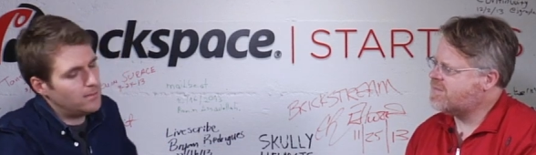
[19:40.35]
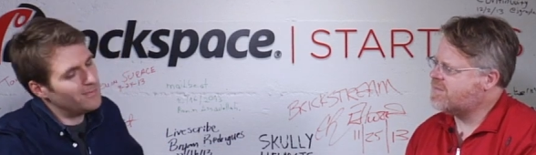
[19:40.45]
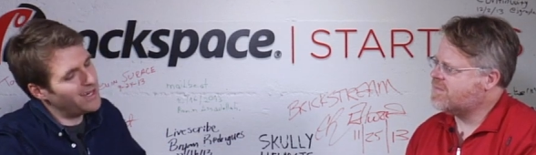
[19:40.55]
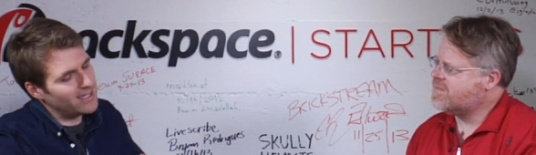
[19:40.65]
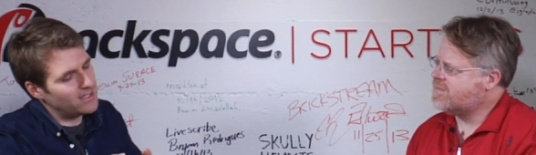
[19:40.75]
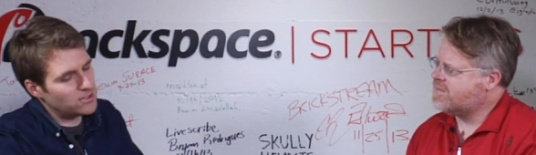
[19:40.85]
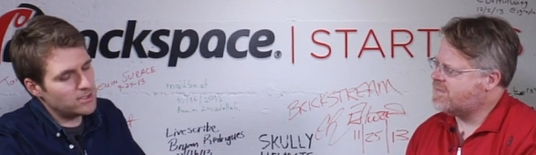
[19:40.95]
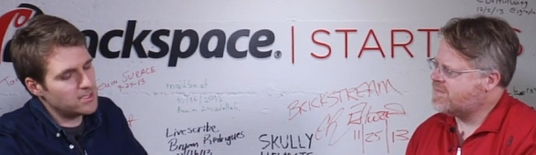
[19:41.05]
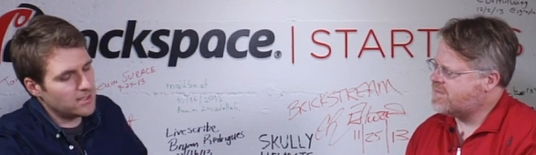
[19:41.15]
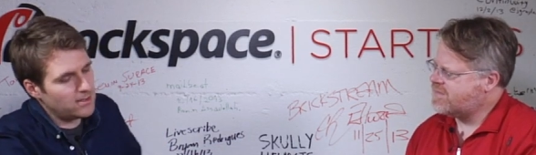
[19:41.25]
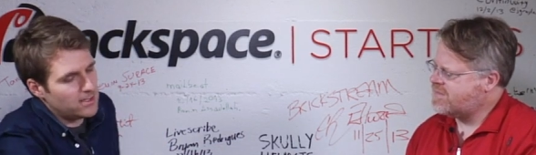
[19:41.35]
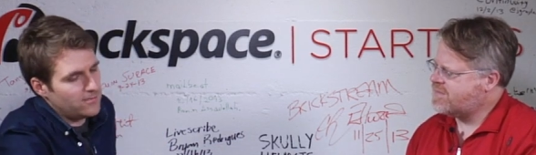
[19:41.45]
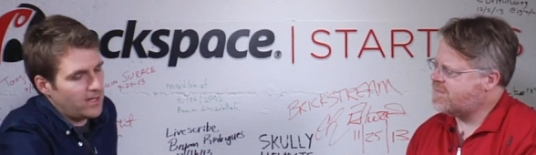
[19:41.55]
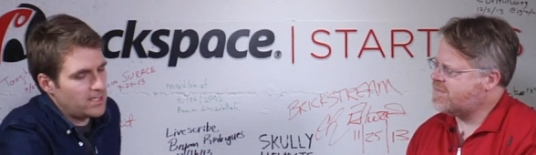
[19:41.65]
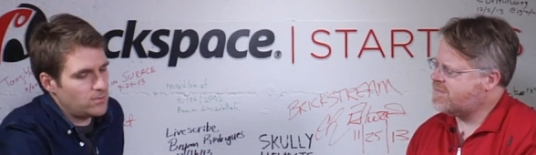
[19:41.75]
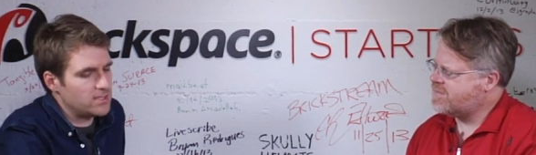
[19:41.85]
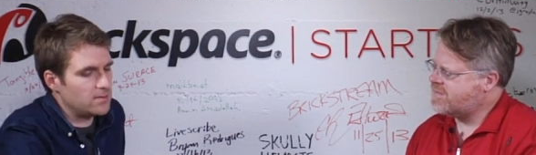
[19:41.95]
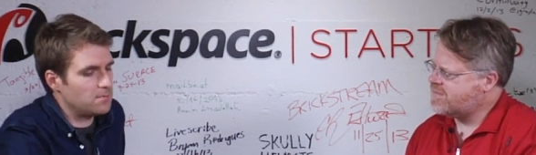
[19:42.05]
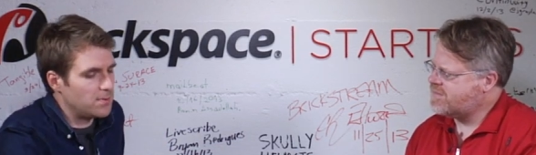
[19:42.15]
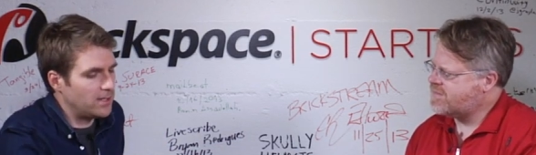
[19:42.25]
Speaker 1: But intrinsically, the device
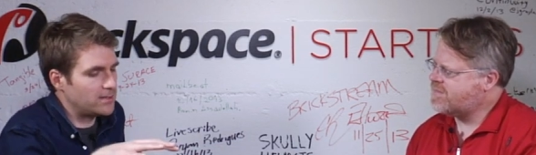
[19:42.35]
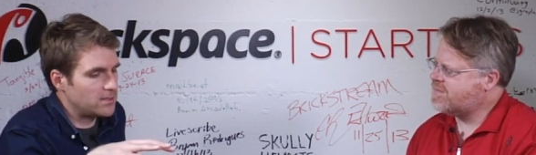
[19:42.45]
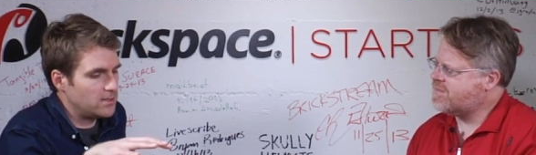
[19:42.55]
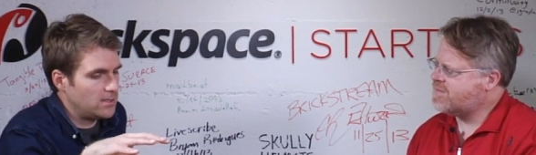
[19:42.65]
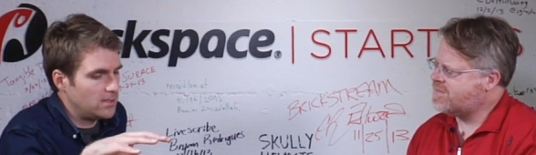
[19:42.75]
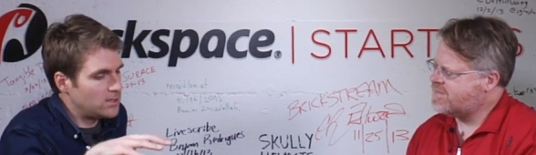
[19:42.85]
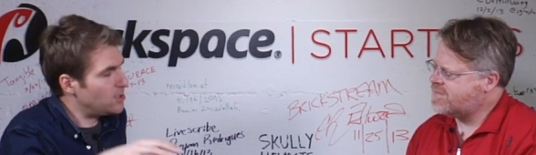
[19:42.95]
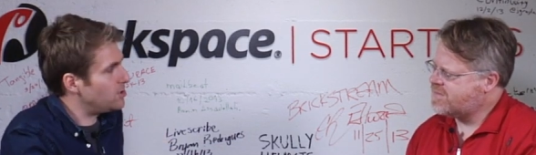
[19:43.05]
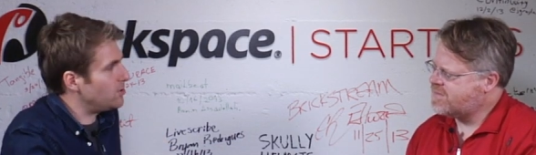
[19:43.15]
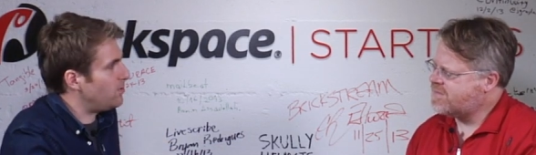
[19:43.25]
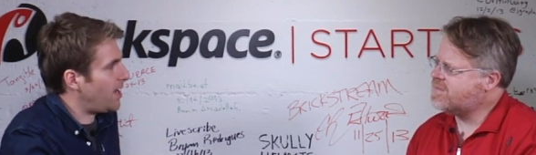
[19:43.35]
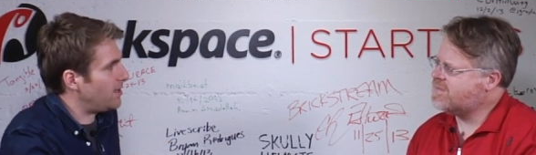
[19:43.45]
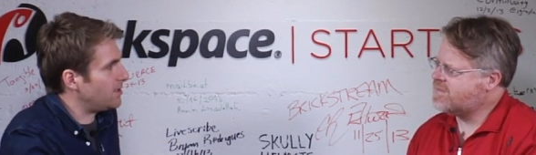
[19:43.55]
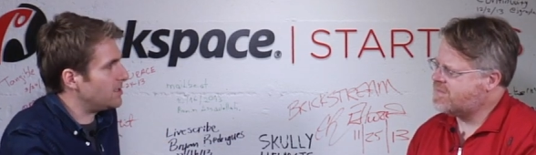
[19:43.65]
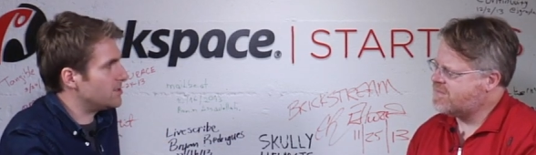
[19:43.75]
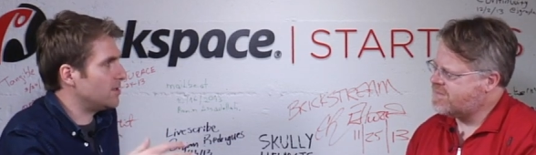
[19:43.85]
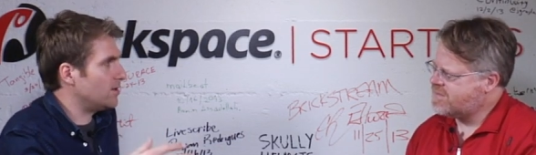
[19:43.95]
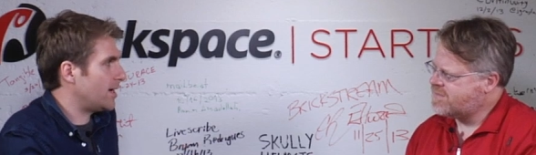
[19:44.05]
wasn't built to do that, and so